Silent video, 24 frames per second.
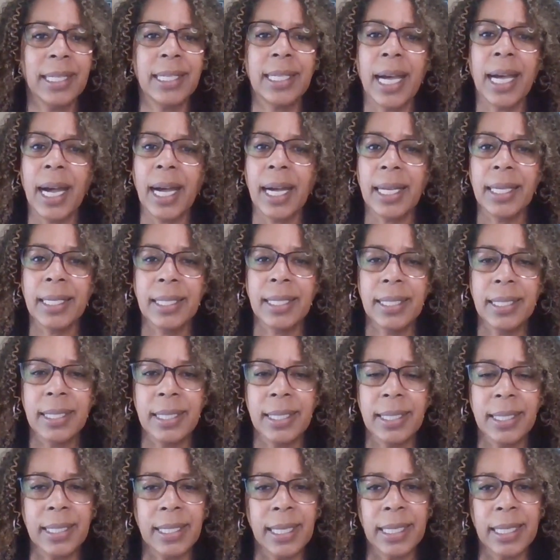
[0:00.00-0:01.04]
God
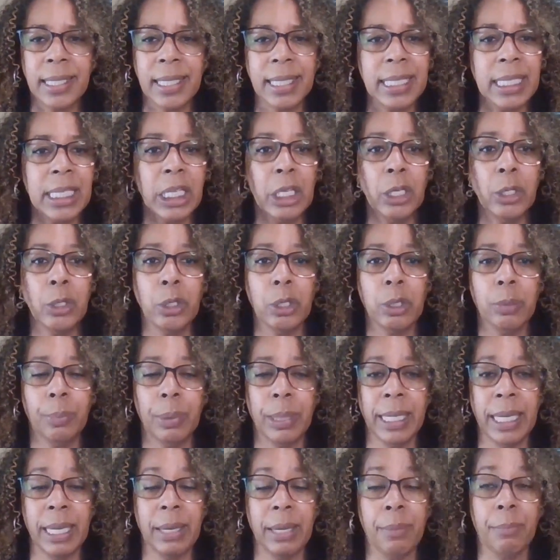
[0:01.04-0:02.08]
doesn't need you to
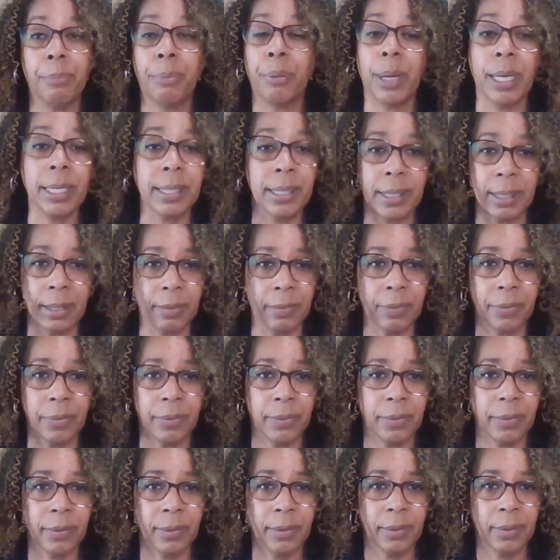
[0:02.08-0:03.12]
be impressive.
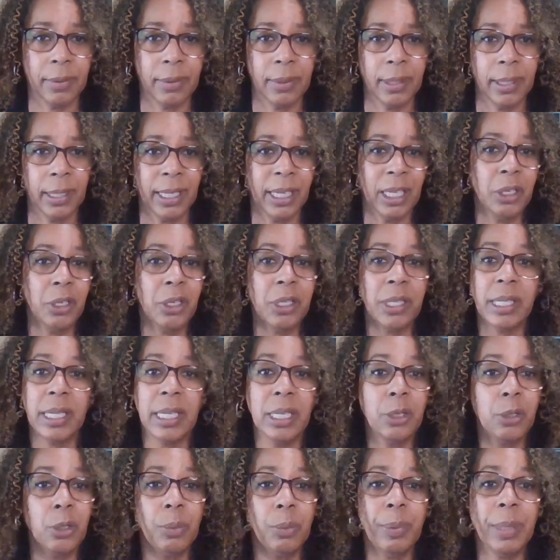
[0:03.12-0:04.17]
He just
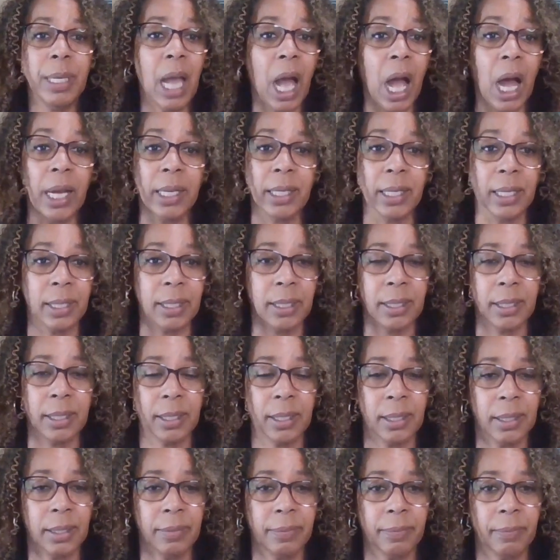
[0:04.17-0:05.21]
needs you to be honest.
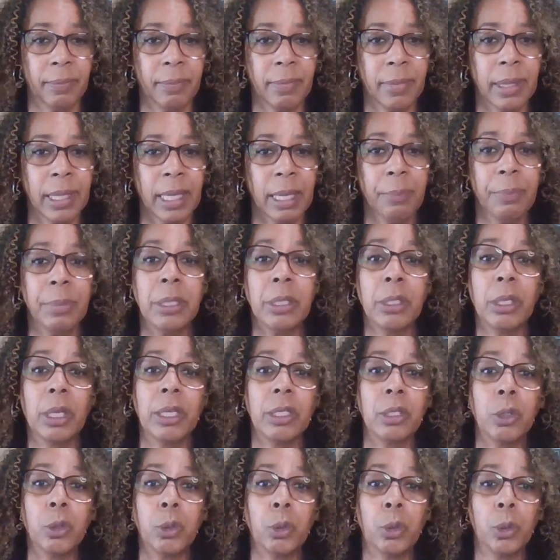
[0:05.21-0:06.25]

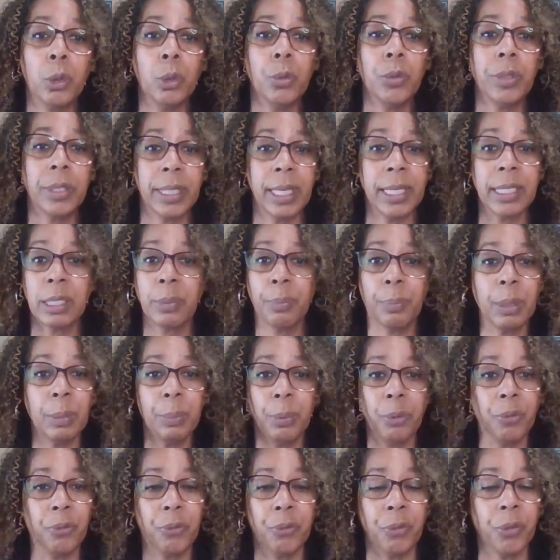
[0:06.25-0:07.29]
Because truth sets
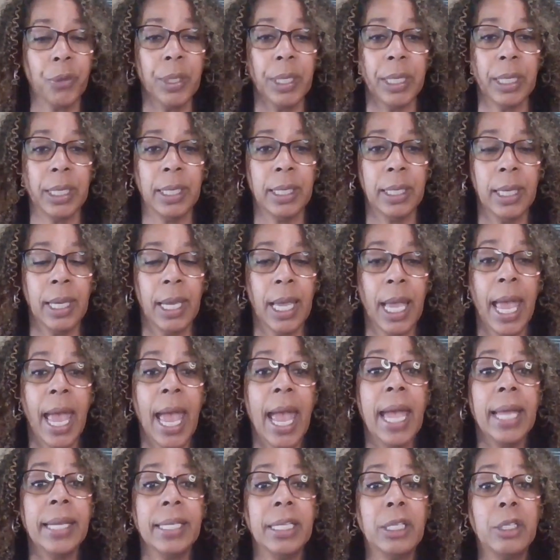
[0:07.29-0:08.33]
people free,
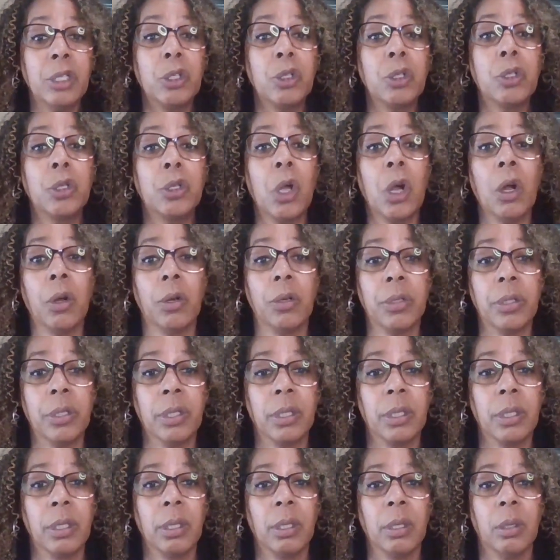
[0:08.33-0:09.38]
and it
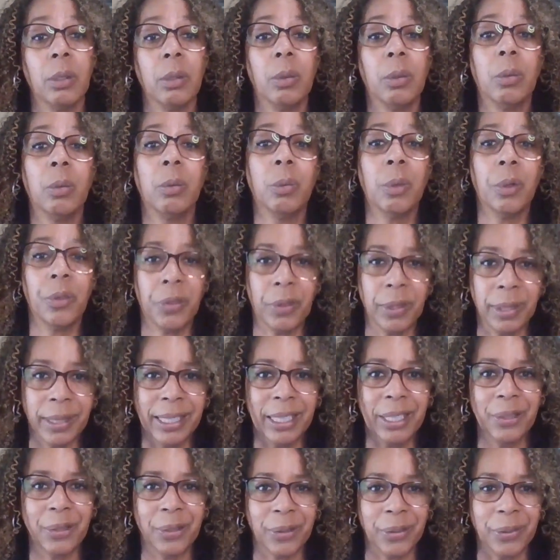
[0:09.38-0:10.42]
starts with the
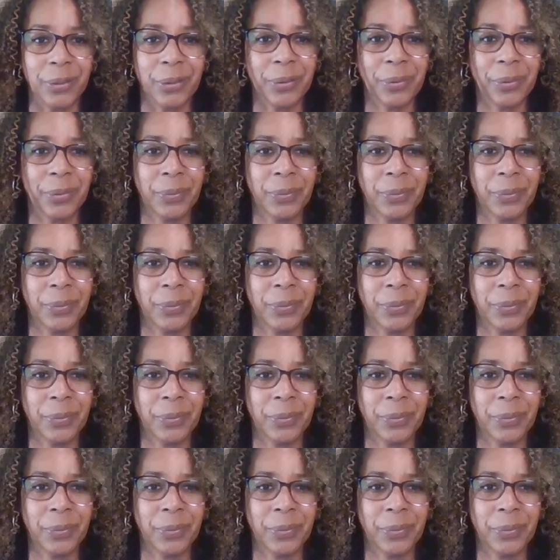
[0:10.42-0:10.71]
leader.